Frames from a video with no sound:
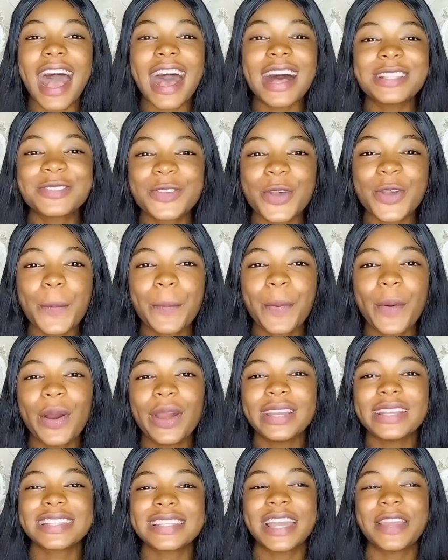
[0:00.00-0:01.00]
At some
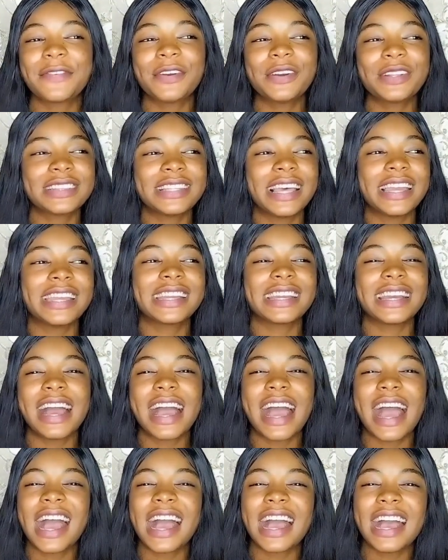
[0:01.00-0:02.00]
point, I felt
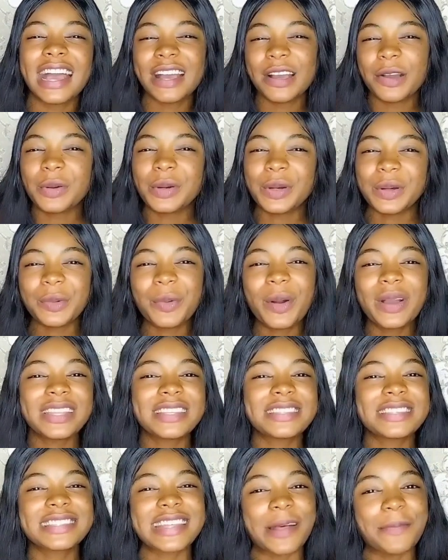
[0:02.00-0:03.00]
like, what
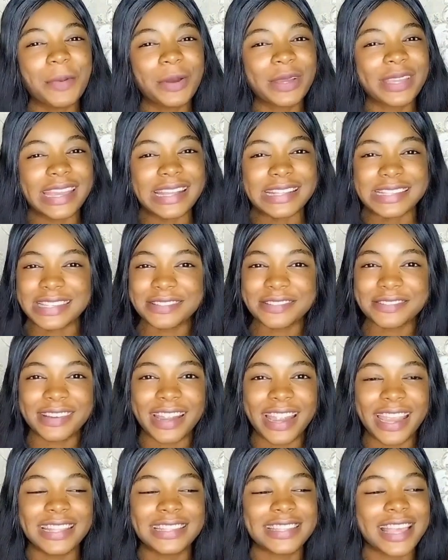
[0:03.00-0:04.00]
is it I'm not getting
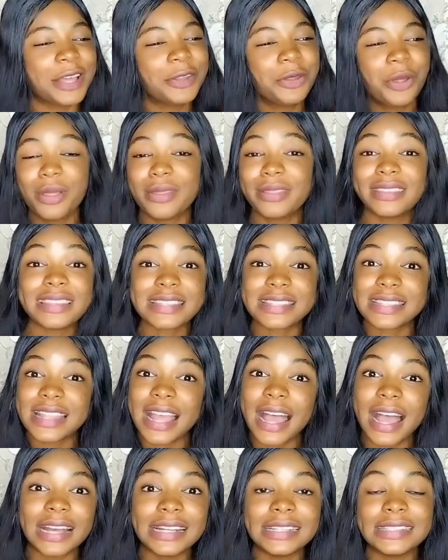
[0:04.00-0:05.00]
right? I don't
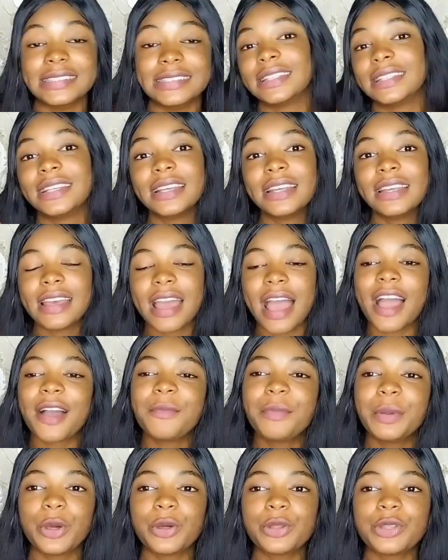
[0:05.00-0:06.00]
understand
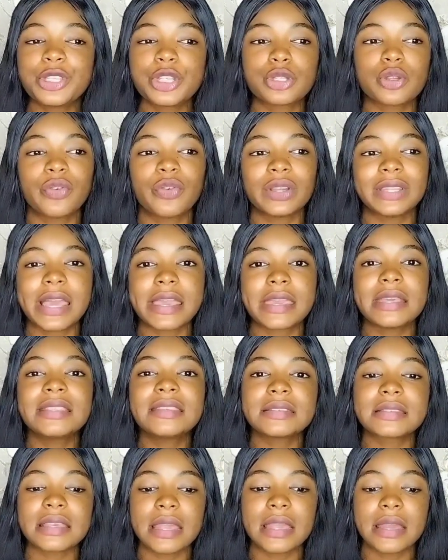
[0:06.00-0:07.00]
I've been on this YouTube for like
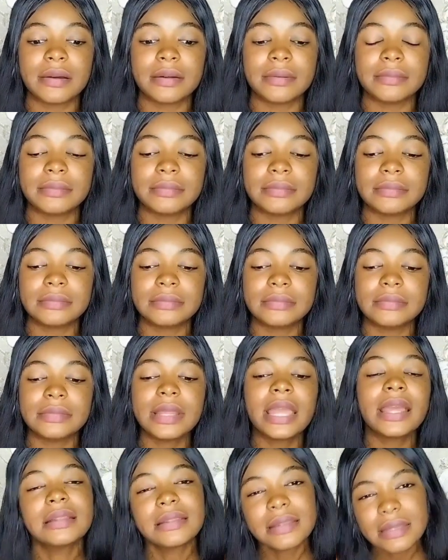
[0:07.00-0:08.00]
this is um
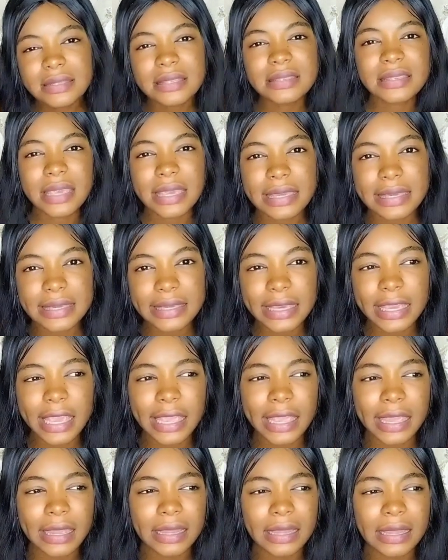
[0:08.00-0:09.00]
yeah this is a
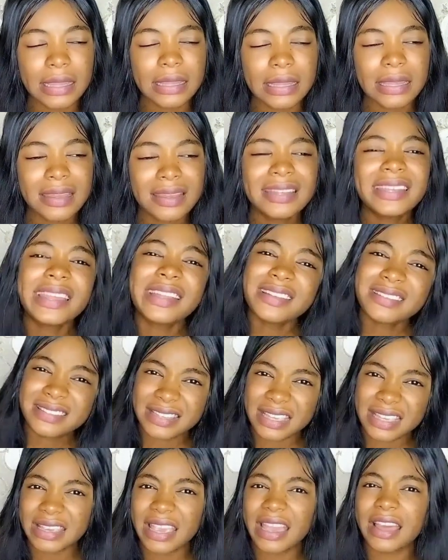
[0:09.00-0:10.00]
year yeah
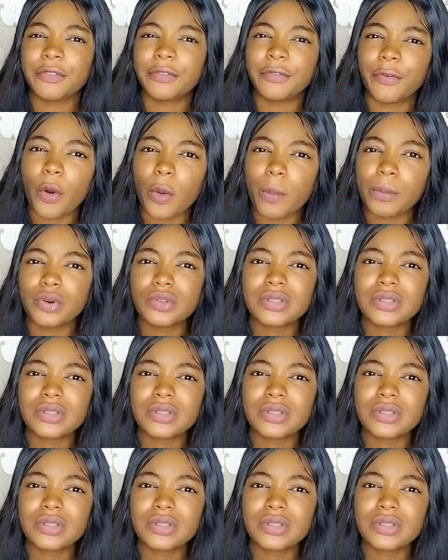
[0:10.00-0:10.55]
this is a year and four